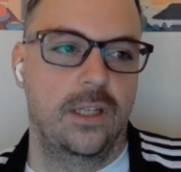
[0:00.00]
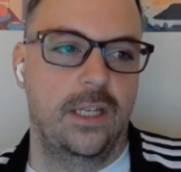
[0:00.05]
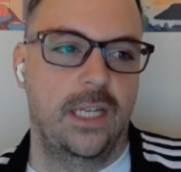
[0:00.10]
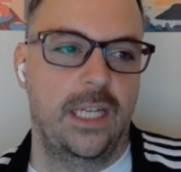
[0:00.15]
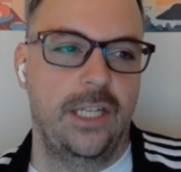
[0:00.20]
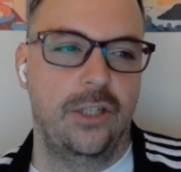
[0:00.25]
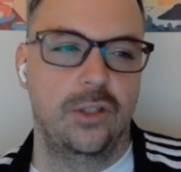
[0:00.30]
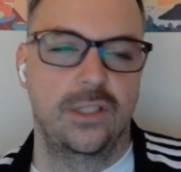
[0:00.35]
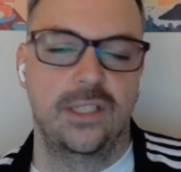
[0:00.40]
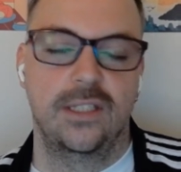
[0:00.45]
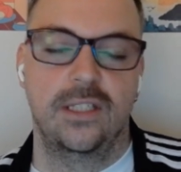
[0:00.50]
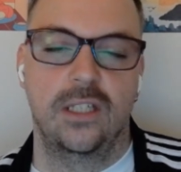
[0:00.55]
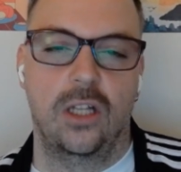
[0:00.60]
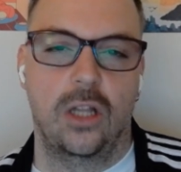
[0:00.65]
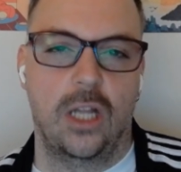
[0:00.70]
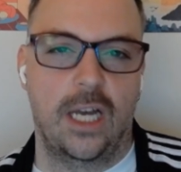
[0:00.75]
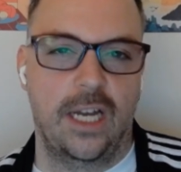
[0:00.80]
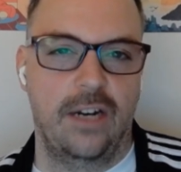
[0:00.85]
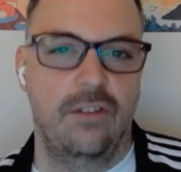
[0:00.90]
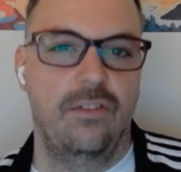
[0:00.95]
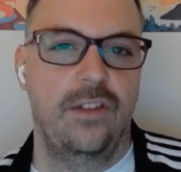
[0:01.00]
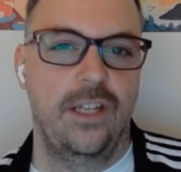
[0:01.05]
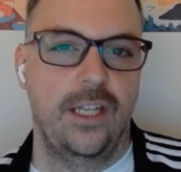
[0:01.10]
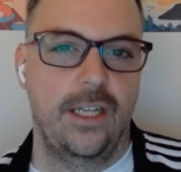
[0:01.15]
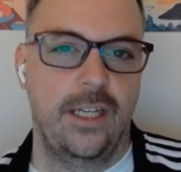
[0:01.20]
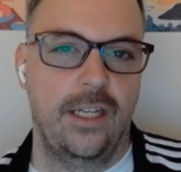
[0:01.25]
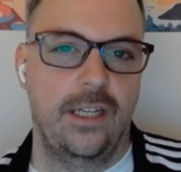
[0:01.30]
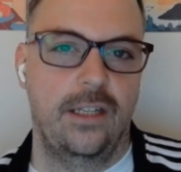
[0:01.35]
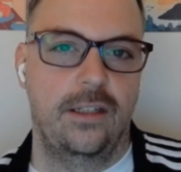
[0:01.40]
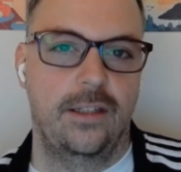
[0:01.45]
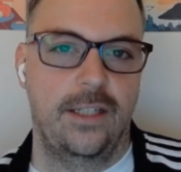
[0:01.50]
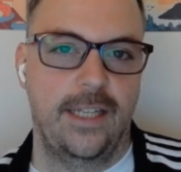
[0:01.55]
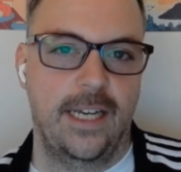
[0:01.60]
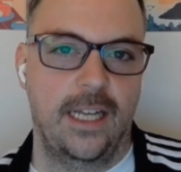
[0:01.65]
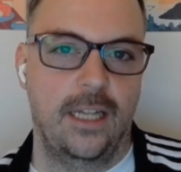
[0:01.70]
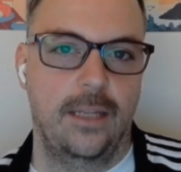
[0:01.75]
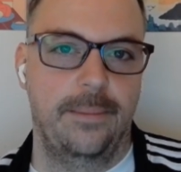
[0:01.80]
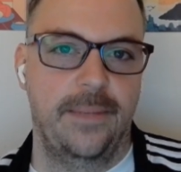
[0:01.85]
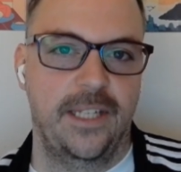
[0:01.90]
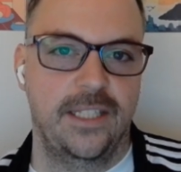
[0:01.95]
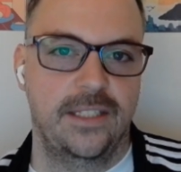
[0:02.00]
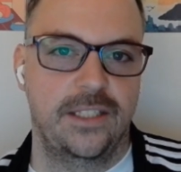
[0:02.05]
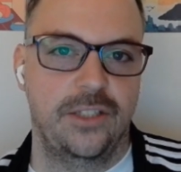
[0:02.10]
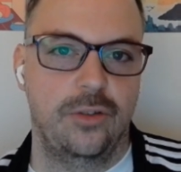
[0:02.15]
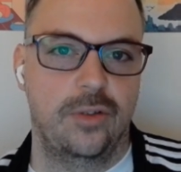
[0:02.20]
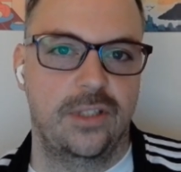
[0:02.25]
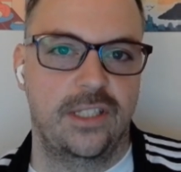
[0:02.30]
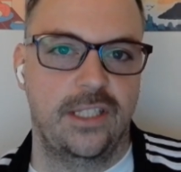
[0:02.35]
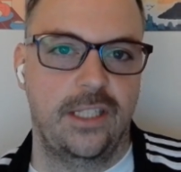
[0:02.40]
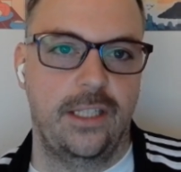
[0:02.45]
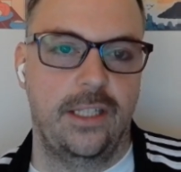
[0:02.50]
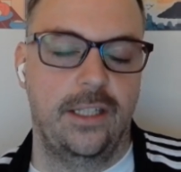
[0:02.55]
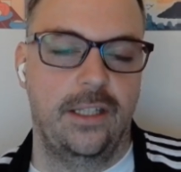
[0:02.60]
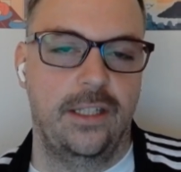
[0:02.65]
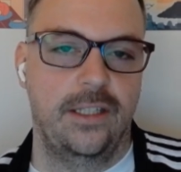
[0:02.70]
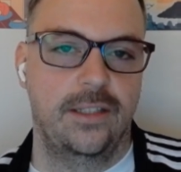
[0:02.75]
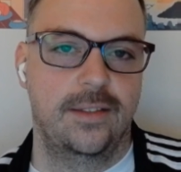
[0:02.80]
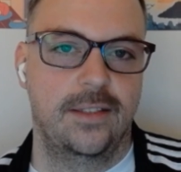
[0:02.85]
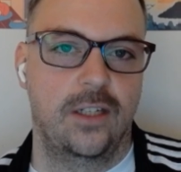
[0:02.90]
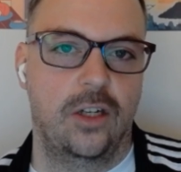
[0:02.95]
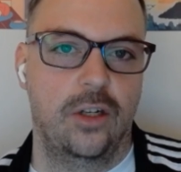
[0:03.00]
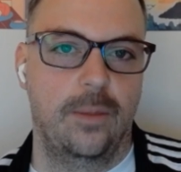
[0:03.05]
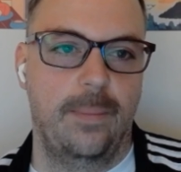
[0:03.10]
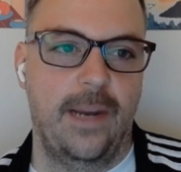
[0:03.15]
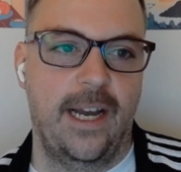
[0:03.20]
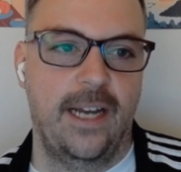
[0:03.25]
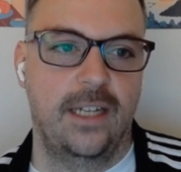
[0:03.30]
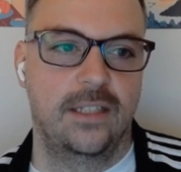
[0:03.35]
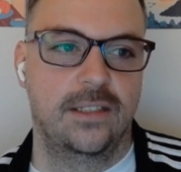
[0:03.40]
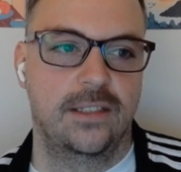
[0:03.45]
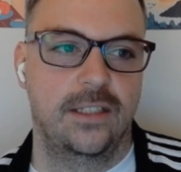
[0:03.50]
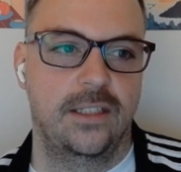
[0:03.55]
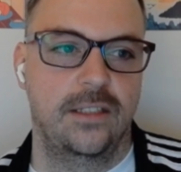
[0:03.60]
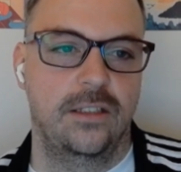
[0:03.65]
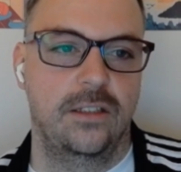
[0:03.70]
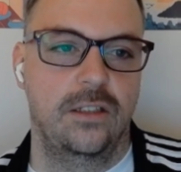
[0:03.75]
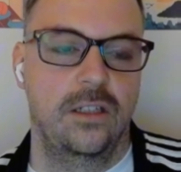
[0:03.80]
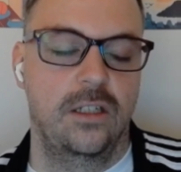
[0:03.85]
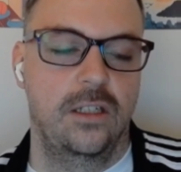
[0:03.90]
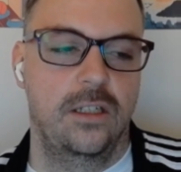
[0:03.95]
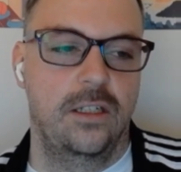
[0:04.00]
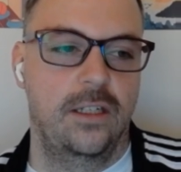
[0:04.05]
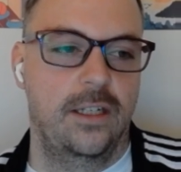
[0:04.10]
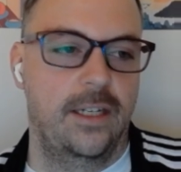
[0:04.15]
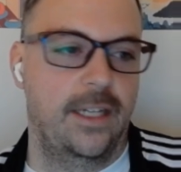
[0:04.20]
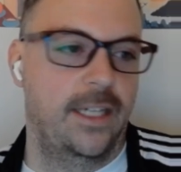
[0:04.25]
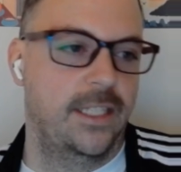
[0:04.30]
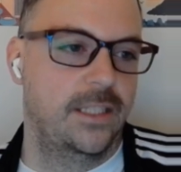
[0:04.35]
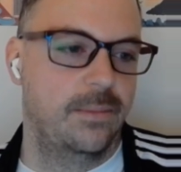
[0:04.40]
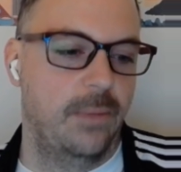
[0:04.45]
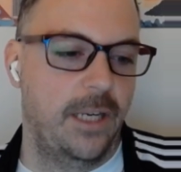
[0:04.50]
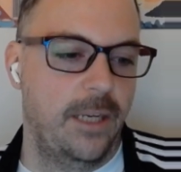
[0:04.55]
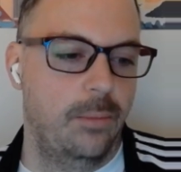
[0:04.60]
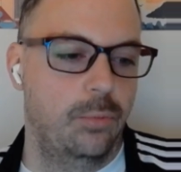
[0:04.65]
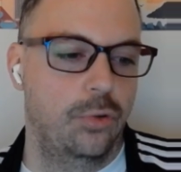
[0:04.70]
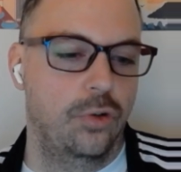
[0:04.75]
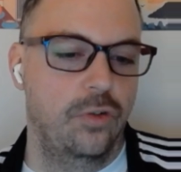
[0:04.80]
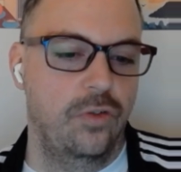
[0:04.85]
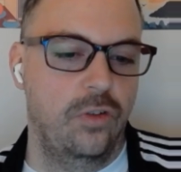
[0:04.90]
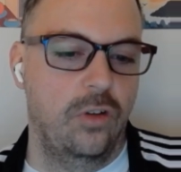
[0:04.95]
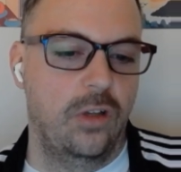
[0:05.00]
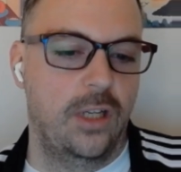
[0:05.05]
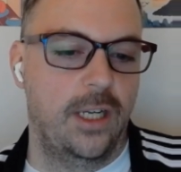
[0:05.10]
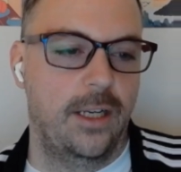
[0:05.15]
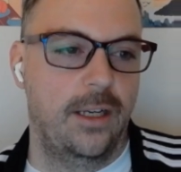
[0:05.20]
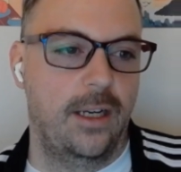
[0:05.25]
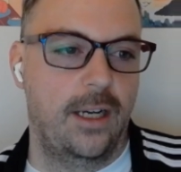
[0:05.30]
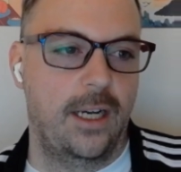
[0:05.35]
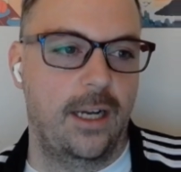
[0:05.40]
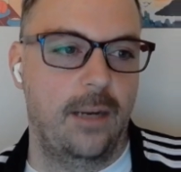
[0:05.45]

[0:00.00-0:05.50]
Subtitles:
Uses a lot of the elements you see in these starter packs and gets my approval. I